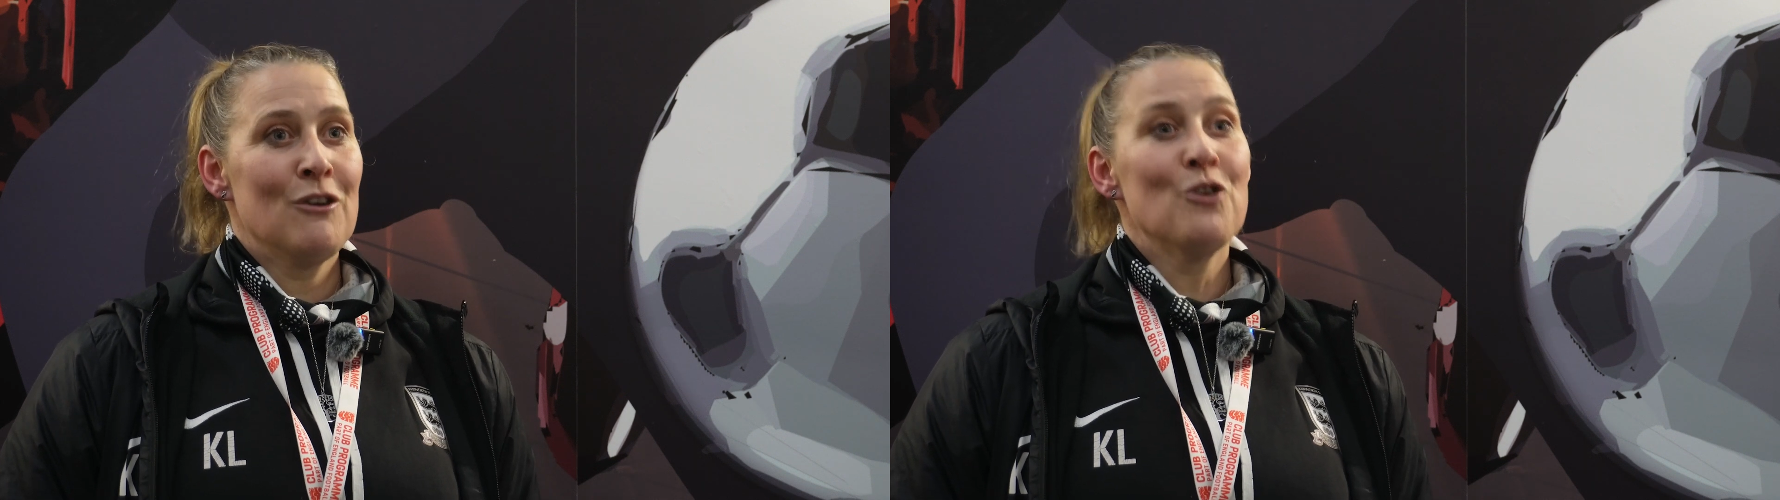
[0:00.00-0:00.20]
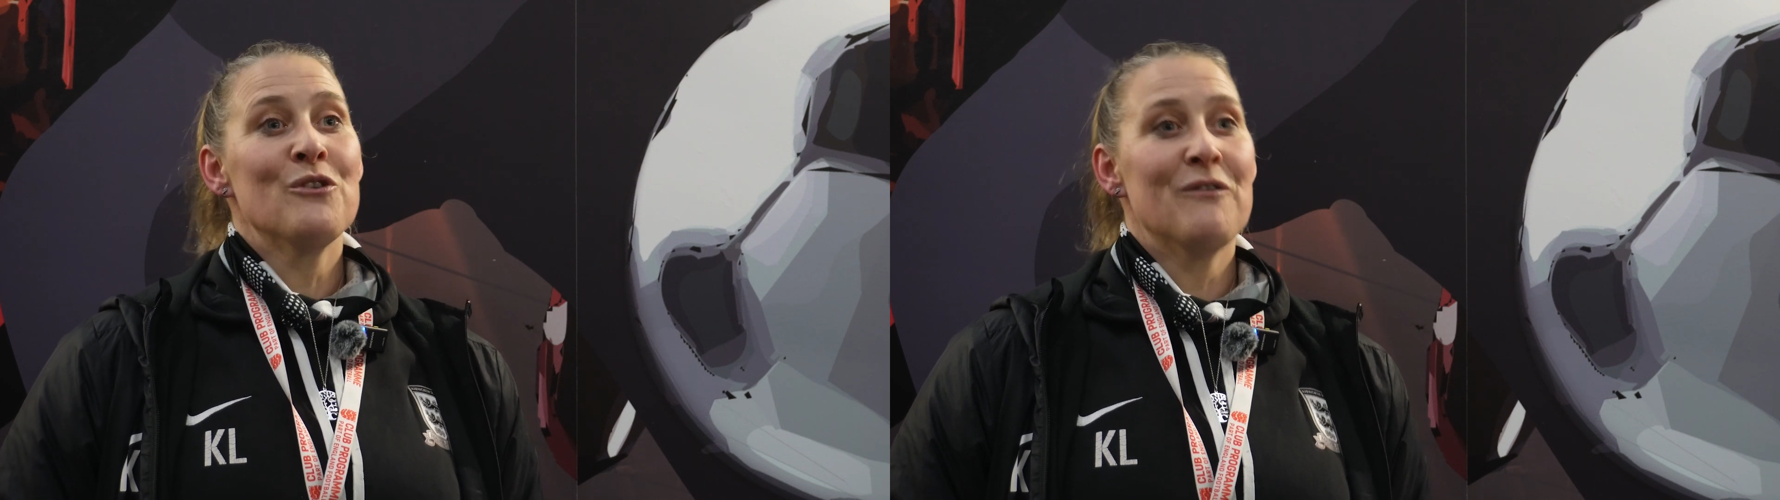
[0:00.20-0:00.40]

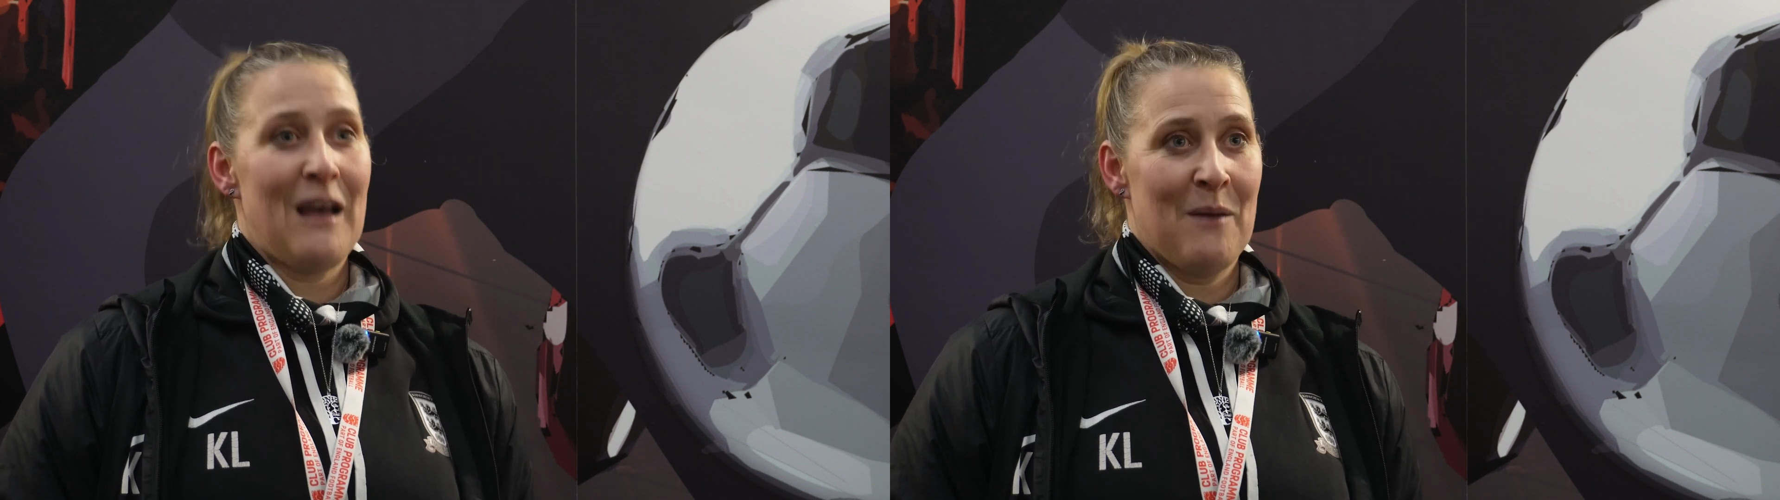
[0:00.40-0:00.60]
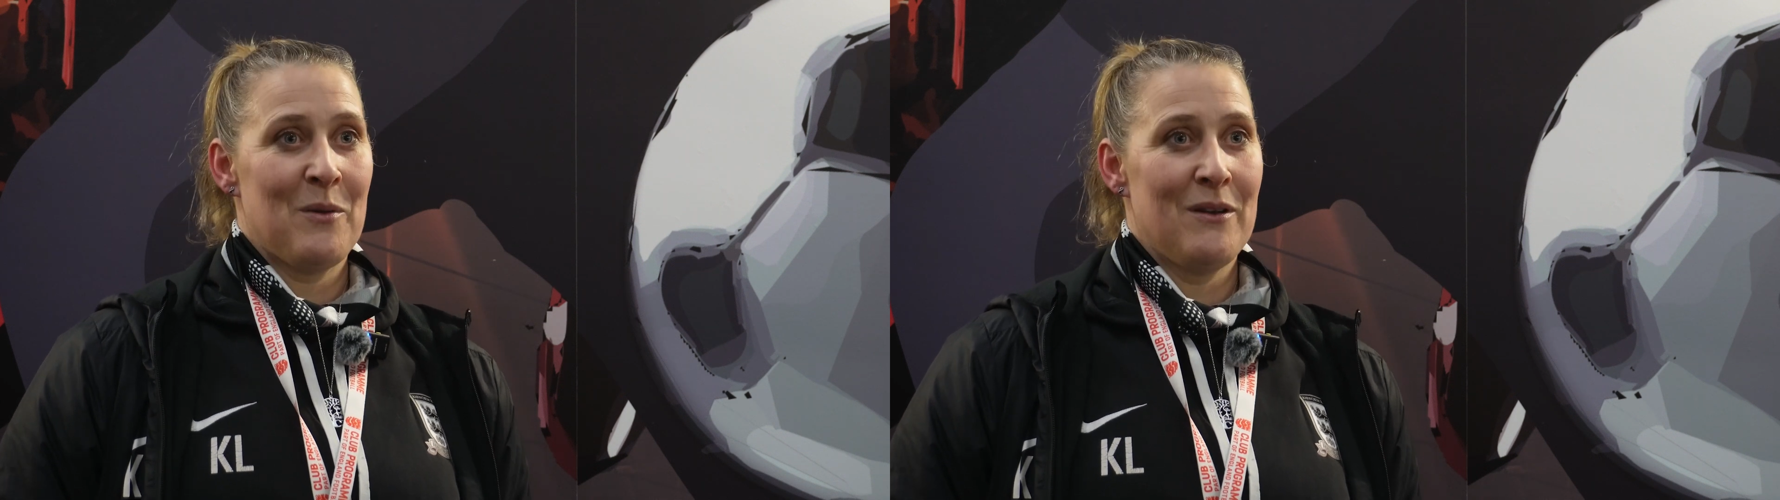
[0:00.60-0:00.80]
could have
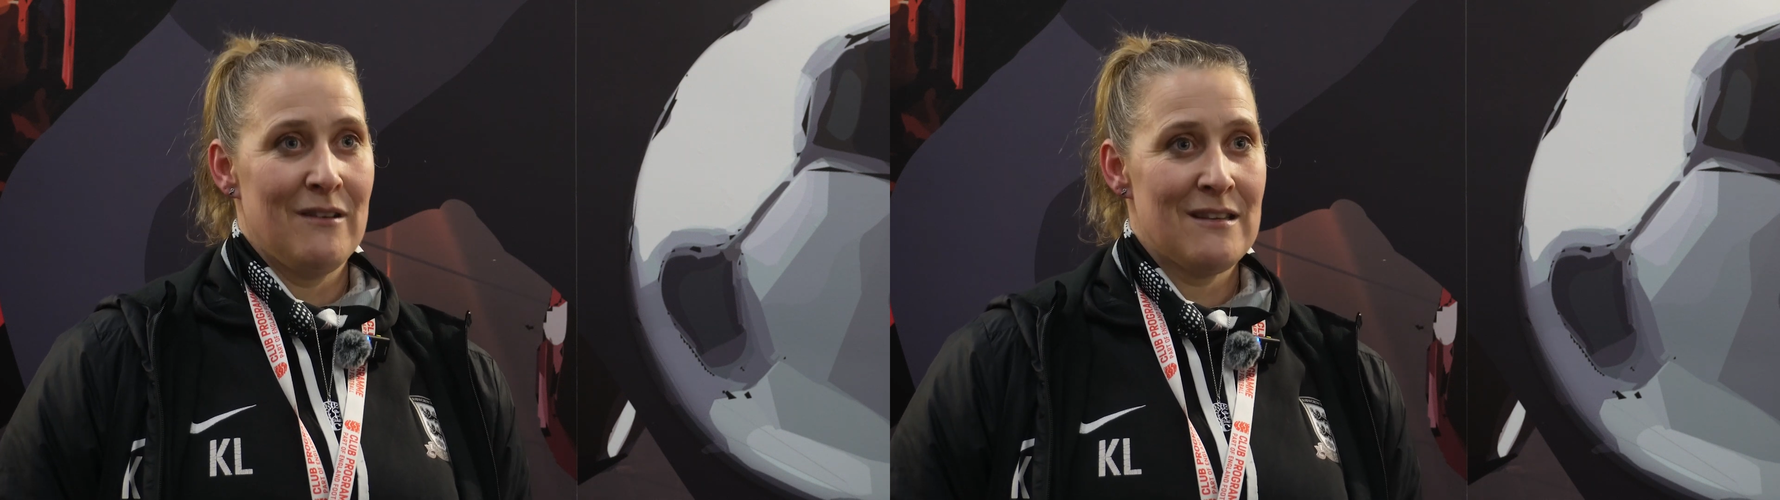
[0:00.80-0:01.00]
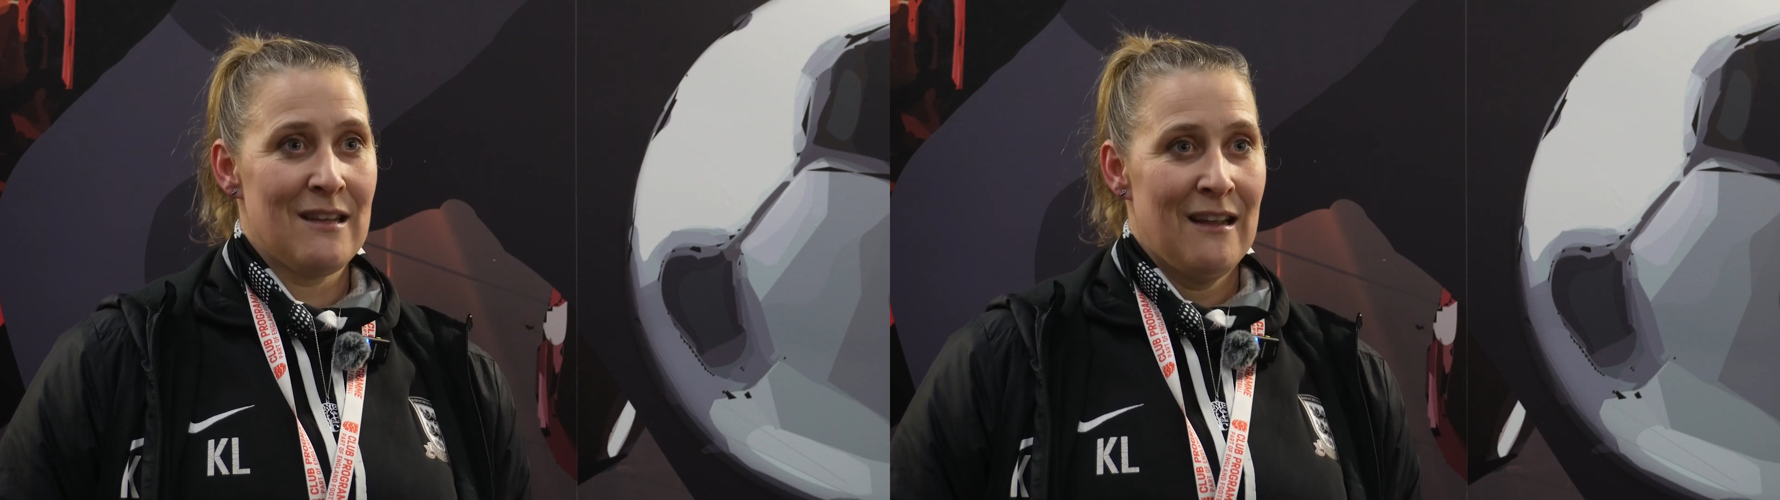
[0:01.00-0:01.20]

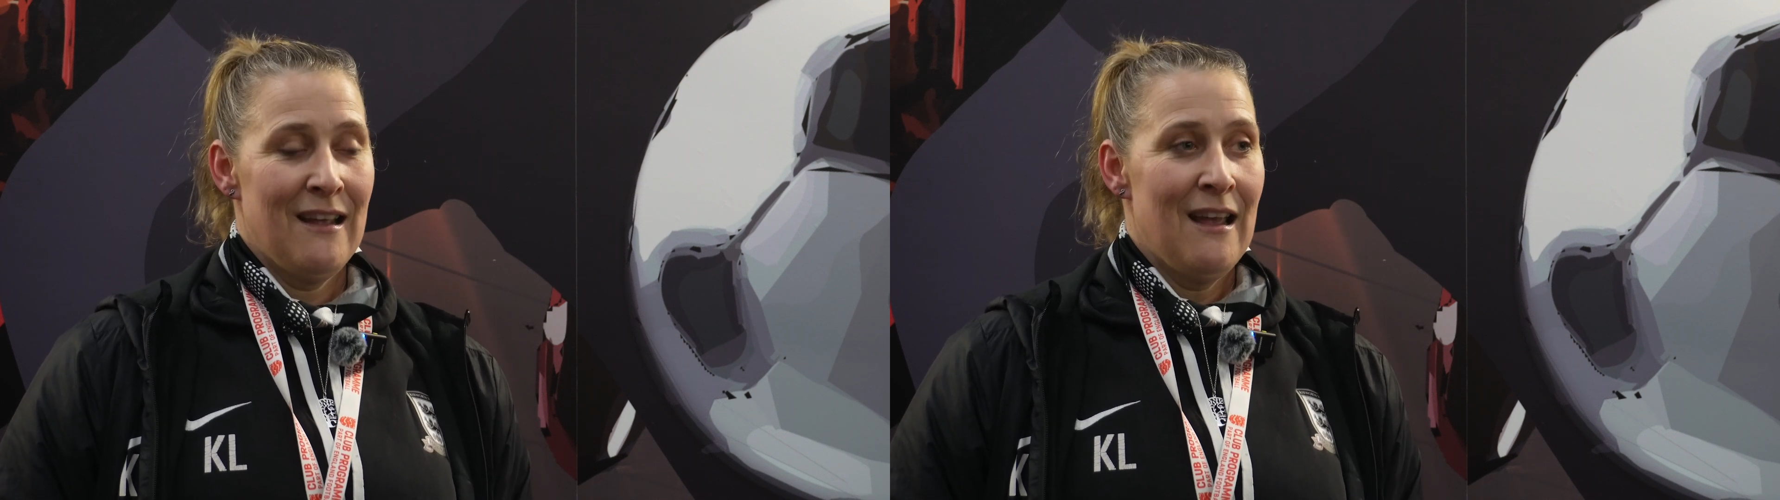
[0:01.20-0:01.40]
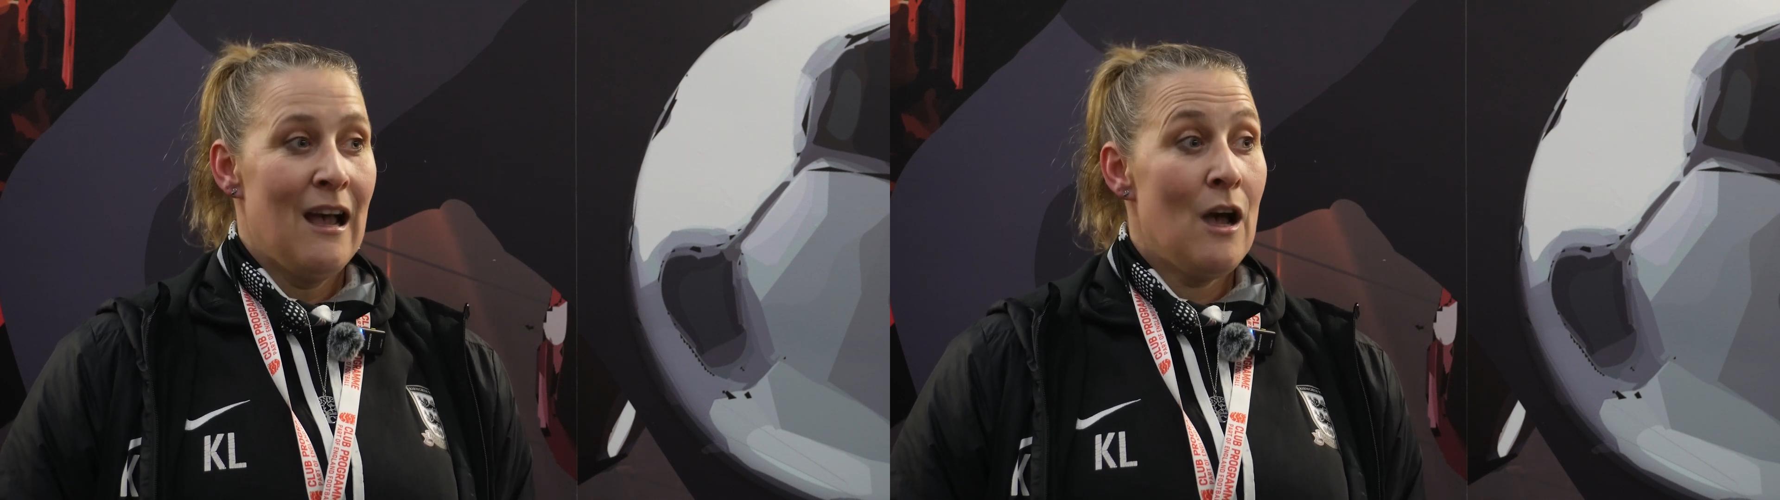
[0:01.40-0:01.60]
happened.
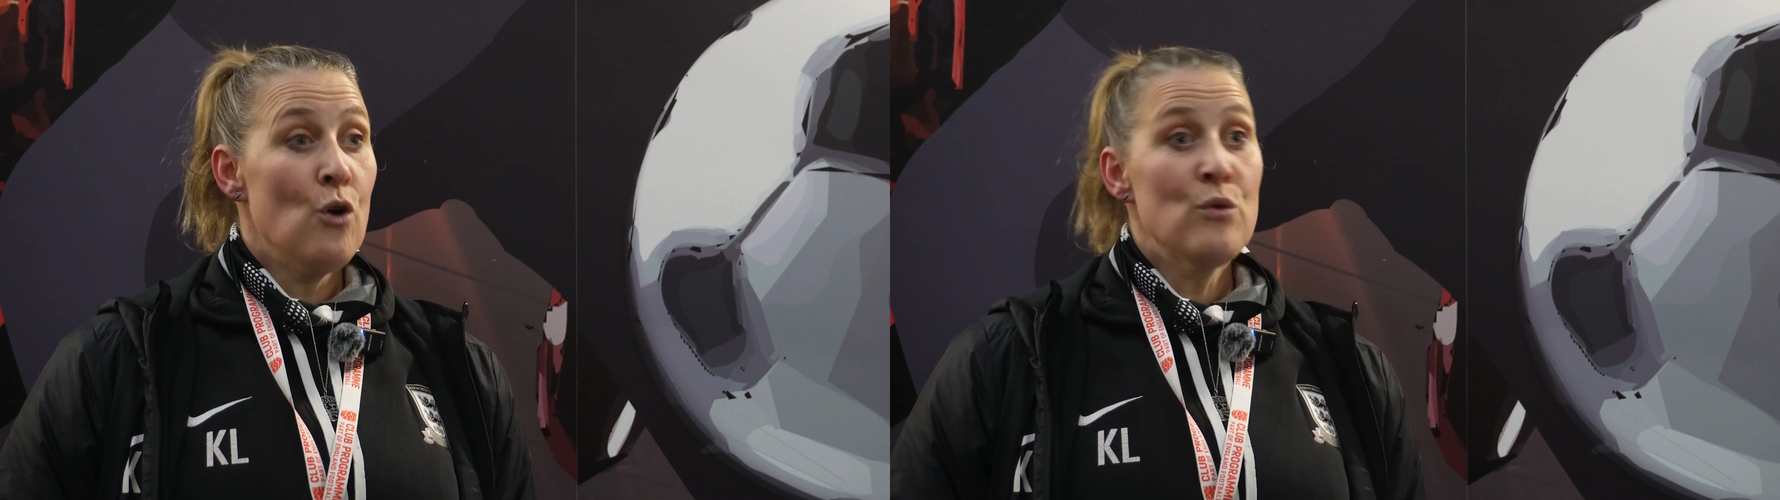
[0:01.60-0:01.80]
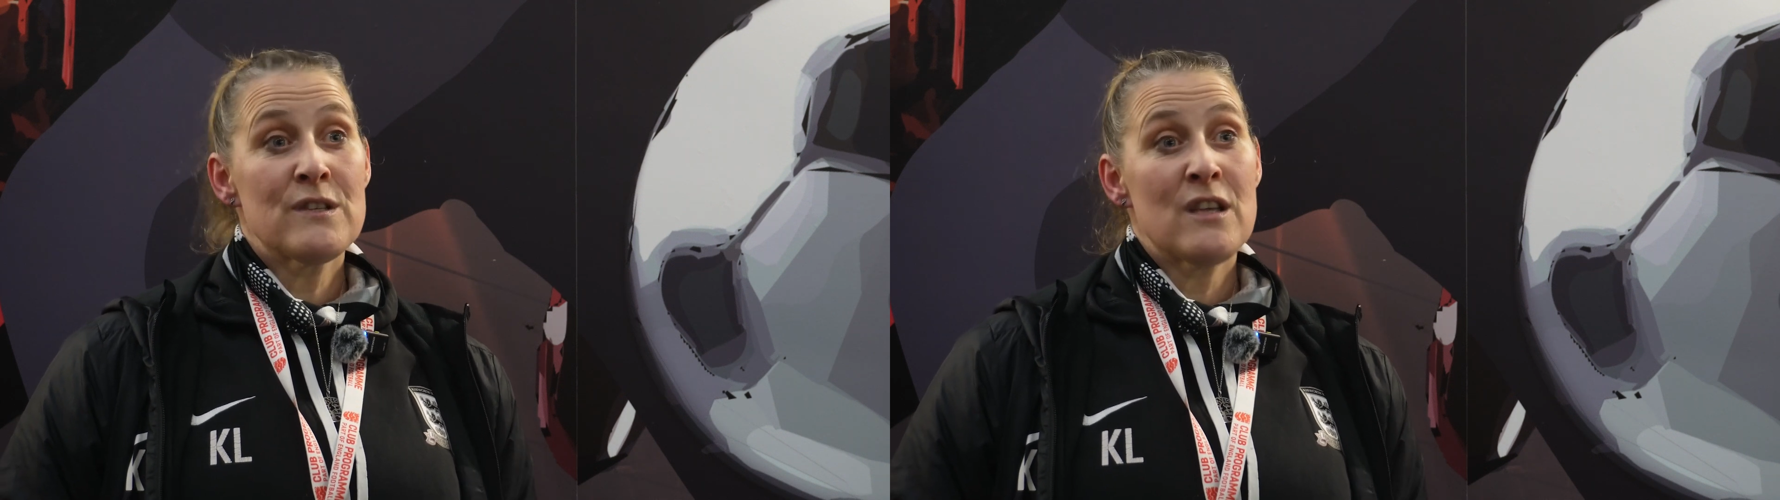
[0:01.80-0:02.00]

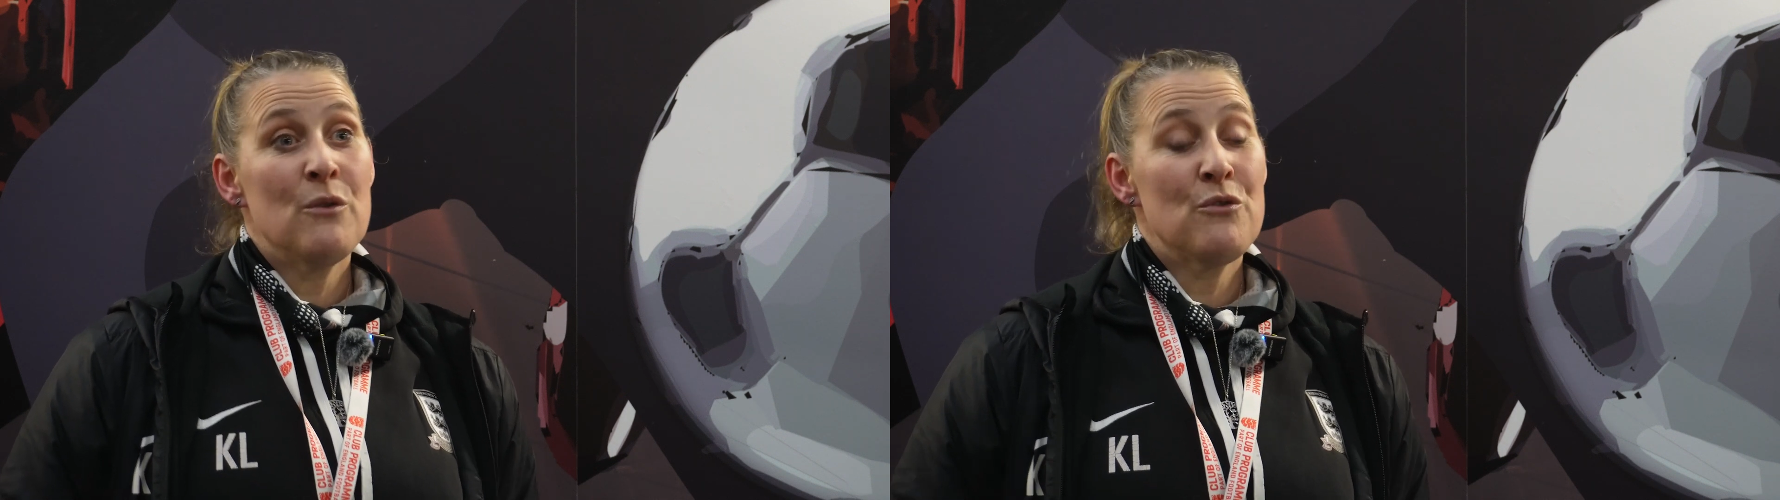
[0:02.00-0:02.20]
Also,